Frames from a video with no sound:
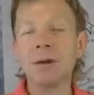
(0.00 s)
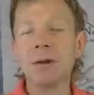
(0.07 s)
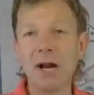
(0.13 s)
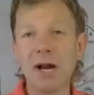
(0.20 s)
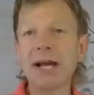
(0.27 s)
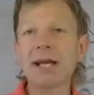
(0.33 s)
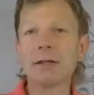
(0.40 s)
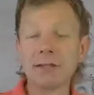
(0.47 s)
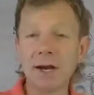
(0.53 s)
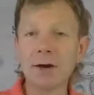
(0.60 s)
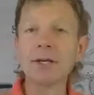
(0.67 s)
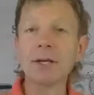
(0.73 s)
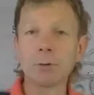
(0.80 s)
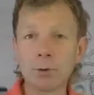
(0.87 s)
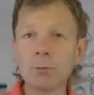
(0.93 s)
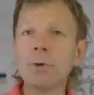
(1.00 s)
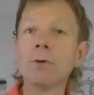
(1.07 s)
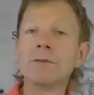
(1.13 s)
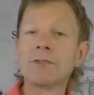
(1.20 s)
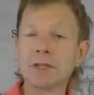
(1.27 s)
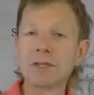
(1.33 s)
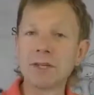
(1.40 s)
but I can tell you it
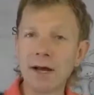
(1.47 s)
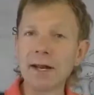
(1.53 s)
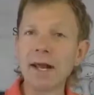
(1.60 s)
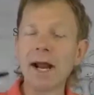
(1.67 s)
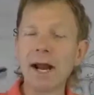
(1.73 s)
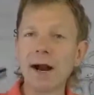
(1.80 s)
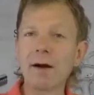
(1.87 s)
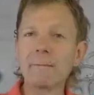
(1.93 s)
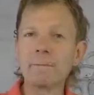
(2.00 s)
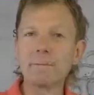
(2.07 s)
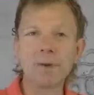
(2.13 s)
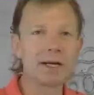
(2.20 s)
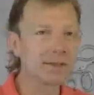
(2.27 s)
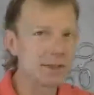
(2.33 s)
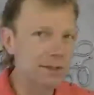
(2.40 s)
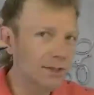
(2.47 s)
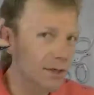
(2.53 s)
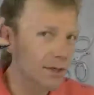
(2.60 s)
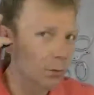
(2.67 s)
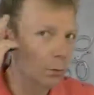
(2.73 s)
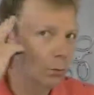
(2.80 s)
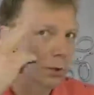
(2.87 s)
removes a ton of hair, because it's
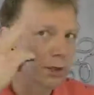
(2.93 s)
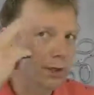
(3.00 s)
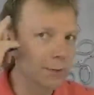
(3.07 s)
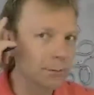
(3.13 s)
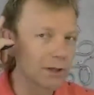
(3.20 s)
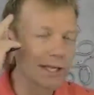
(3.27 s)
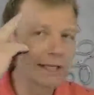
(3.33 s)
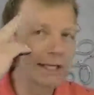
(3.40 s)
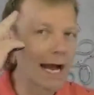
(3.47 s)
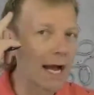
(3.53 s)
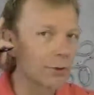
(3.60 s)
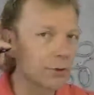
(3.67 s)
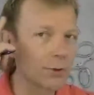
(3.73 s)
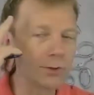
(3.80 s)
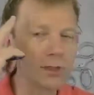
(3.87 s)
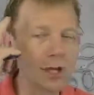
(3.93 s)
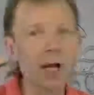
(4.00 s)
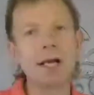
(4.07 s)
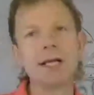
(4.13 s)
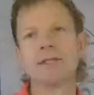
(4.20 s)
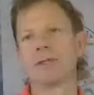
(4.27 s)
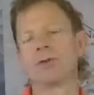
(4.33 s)
going to really blend out those
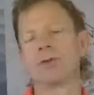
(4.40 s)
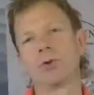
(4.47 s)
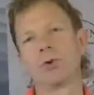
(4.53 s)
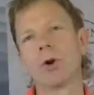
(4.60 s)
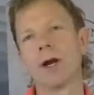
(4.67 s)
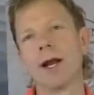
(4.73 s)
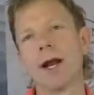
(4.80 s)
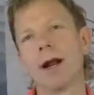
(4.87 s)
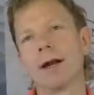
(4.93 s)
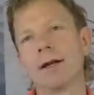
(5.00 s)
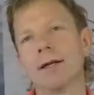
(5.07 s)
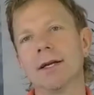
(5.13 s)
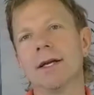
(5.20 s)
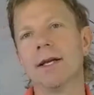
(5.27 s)
lines in short hair.